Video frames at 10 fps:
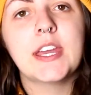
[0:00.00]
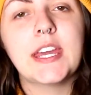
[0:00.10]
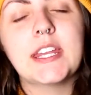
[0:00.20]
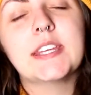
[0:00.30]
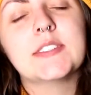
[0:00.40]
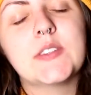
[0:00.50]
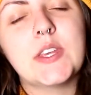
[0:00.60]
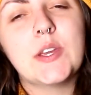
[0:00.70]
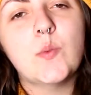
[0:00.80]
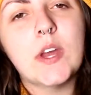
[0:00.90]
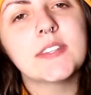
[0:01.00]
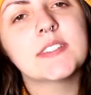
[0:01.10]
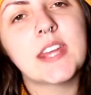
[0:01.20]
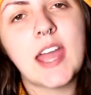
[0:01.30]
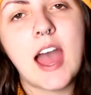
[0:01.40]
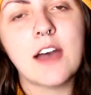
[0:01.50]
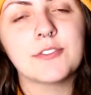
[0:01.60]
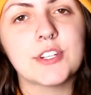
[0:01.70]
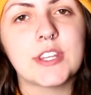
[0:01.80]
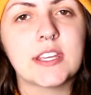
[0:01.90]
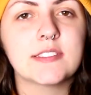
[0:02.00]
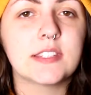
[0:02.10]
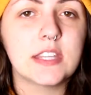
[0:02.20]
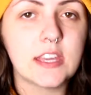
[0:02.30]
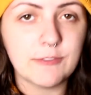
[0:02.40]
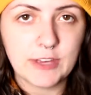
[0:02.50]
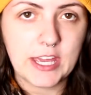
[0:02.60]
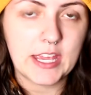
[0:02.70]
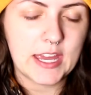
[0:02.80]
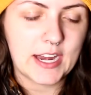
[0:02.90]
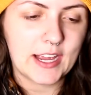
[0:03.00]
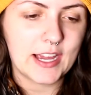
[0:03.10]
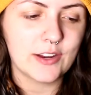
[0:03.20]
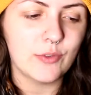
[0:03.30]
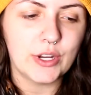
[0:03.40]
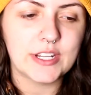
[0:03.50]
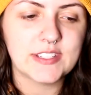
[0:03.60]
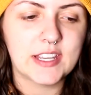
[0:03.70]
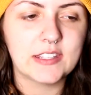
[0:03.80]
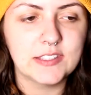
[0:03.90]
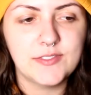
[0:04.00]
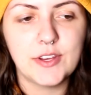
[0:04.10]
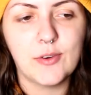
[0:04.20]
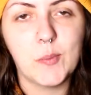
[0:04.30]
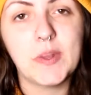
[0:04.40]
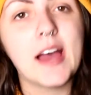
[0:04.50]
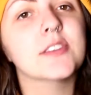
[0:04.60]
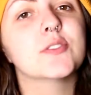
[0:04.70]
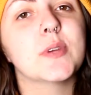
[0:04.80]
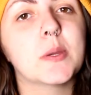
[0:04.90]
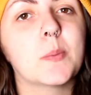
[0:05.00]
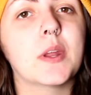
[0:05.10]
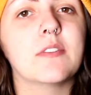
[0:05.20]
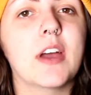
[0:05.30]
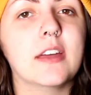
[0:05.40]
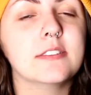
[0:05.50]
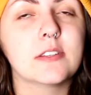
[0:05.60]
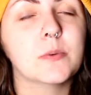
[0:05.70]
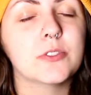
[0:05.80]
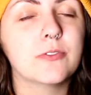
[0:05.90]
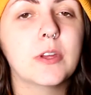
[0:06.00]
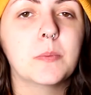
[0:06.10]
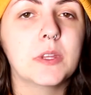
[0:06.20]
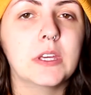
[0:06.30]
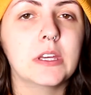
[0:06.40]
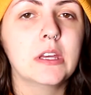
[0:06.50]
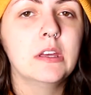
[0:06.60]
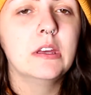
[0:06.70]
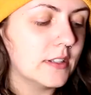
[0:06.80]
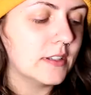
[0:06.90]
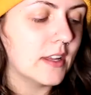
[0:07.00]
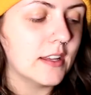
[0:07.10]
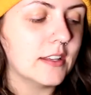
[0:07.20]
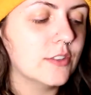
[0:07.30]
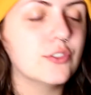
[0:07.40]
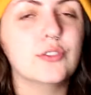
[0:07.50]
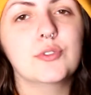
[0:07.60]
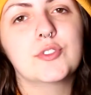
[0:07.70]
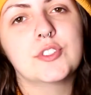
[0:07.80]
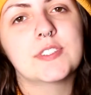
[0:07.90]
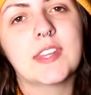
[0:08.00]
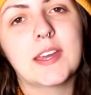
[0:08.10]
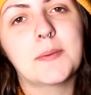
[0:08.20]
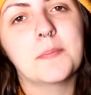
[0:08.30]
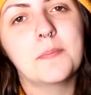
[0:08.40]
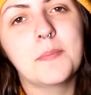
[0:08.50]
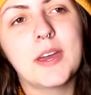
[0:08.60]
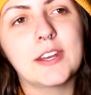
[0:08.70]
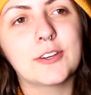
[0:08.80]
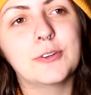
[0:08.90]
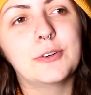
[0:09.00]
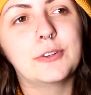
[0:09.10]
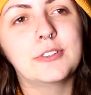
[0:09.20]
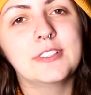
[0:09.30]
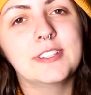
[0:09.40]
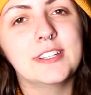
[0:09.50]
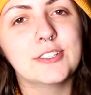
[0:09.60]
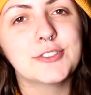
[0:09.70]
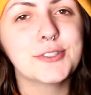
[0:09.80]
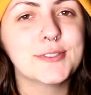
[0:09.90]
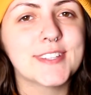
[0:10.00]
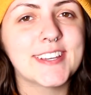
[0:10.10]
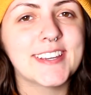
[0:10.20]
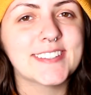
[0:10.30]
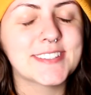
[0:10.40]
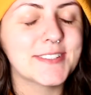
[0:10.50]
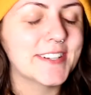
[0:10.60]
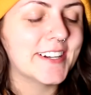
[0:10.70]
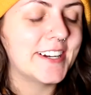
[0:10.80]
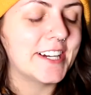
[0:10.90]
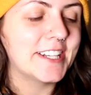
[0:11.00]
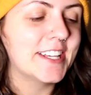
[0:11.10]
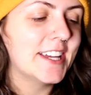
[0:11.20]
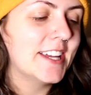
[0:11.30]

It is the Wednesday after Thanksgiving, and I kind of wanted to get this video up last week, but I've had so much family, not issues, just like medical issues, I guess, going on.